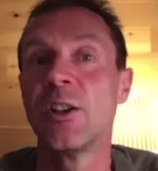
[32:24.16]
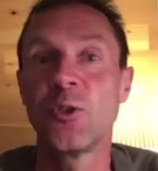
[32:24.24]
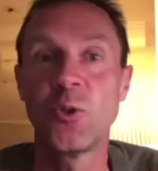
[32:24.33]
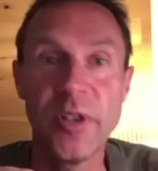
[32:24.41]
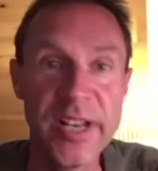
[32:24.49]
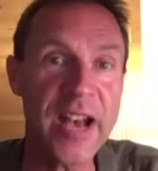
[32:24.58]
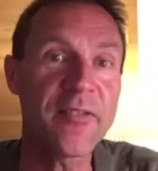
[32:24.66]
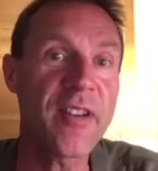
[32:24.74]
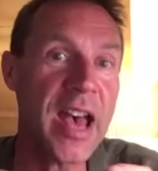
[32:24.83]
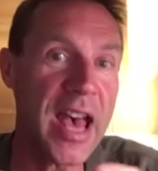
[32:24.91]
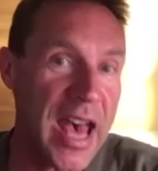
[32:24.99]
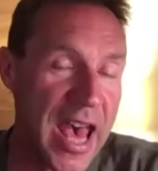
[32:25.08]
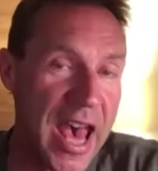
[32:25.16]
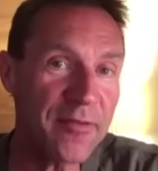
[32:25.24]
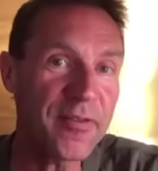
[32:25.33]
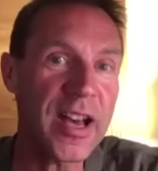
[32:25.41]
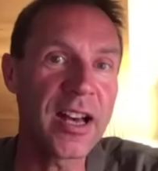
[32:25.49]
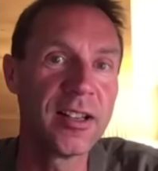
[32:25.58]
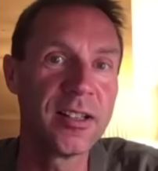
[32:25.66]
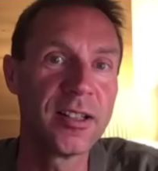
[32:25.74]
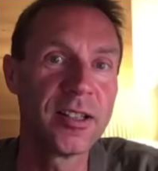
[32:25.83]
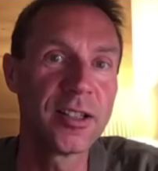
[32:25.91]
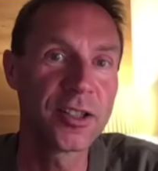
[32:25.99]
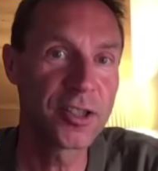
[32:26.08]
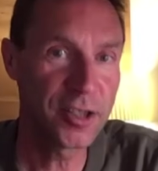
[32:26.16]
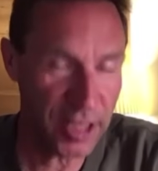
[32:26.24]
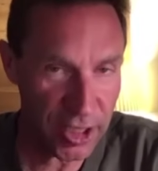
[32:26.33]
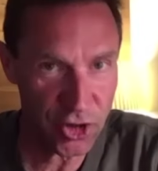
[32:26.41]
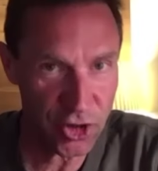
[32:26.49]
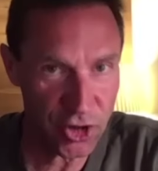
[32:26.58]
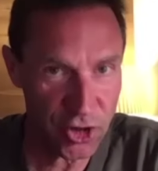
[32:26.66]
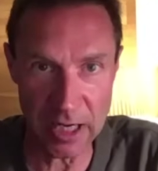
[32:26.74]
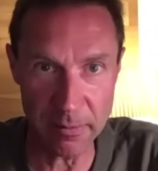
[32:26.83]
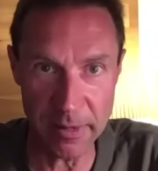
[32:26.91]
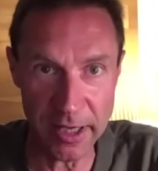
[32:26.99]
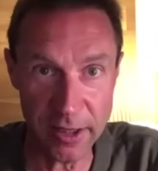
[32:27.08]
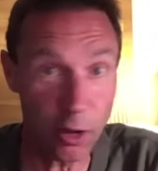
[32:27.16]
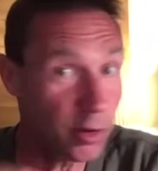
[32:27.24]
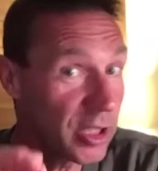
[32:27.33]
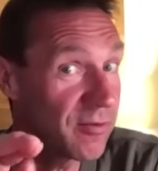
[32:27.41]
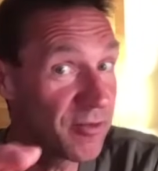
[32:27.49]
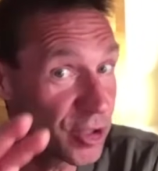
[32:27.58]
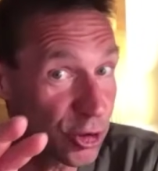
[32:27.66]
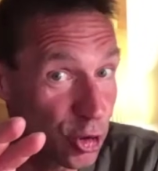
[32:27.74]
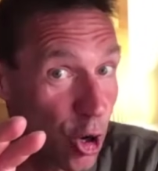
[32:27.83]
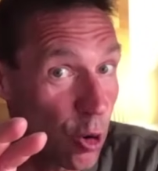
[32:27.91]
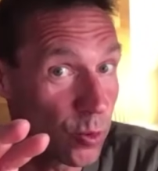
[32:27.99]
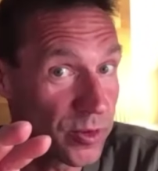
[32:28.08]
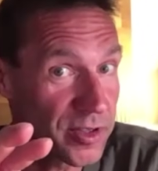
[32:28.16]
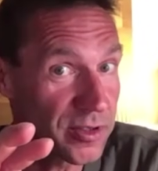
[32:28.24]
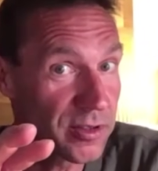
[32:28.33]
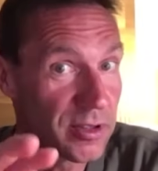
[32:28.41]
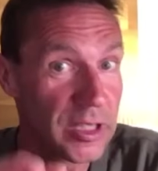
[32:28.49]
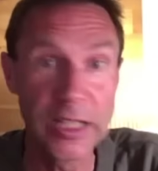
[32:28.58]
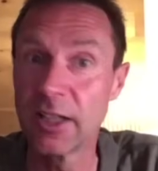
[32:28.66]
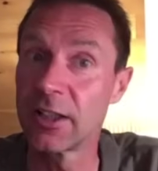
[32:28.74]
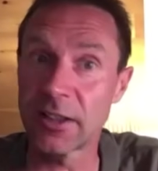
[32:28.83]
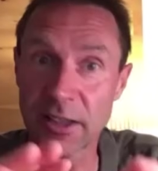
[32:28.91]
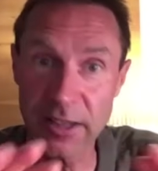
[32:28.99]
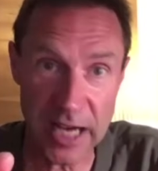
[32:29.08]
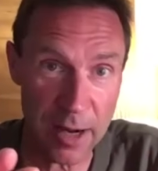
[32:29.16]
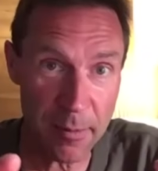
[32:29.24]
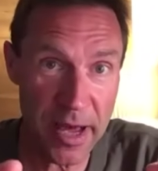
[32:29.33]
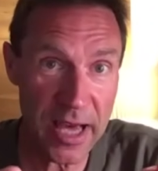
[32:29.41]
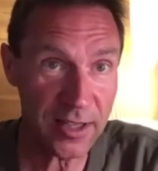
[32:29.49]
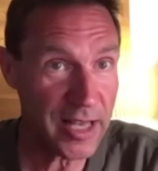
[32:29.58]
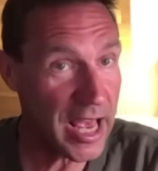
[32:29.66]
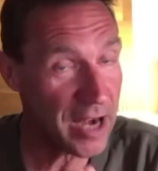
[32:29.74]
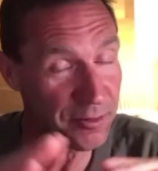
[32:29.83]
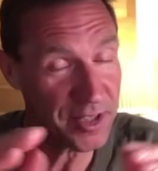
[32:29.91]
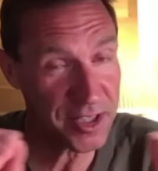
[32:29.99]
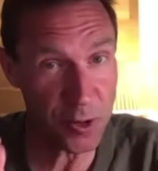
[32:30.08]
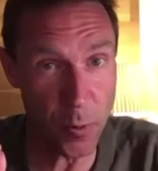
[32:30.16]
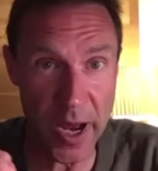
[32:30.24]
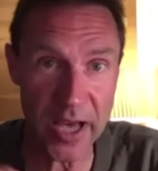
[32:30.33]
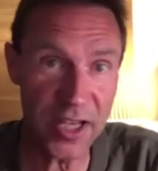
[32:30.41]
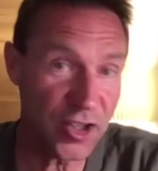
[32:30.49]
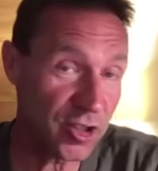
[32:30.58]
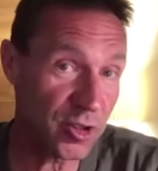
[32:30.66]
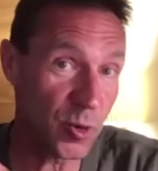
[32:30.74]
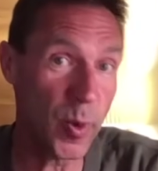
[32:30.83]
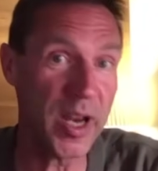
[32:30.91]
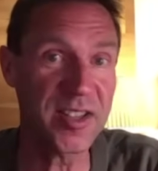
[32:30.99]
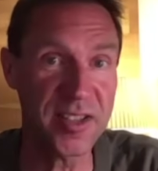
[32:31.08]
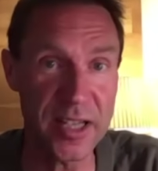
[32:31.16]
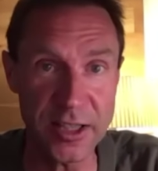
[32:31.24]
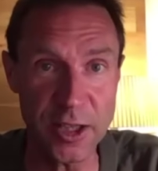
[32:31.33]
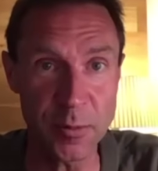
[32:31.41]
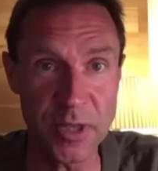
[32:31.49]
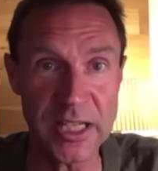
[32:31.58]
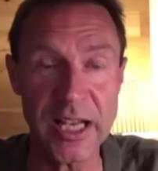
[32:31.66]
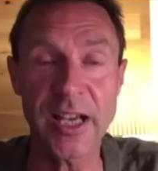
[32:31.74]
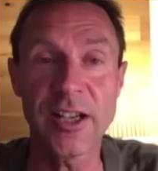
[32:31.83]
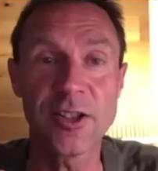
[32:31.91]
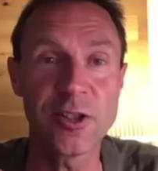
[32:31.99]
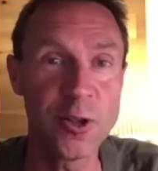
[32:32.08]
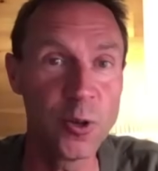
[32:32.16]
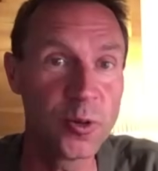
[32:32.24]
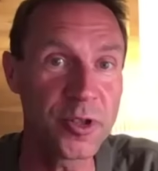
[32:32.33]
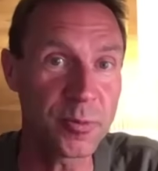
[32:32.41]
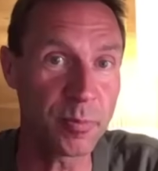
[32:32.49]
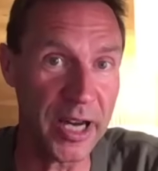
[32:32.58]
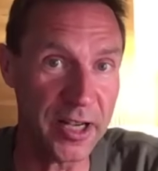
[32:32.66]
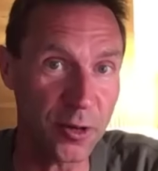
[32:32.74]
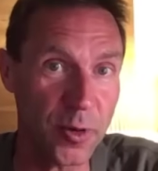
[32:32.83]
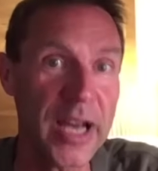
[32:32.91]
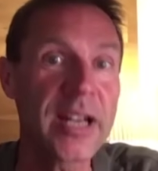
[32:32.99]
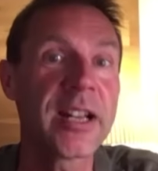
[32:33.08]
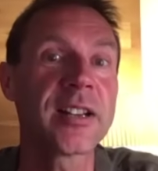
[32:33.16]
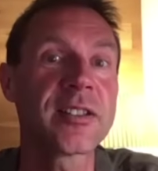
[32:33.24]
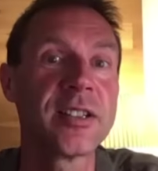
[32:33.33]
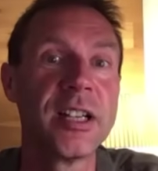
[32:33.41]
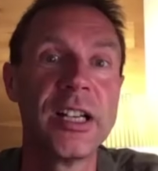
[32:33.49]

to never, ever touch the tarmac, not even with your toes. The tarmac, every square inch, square centimeter is used by the riders.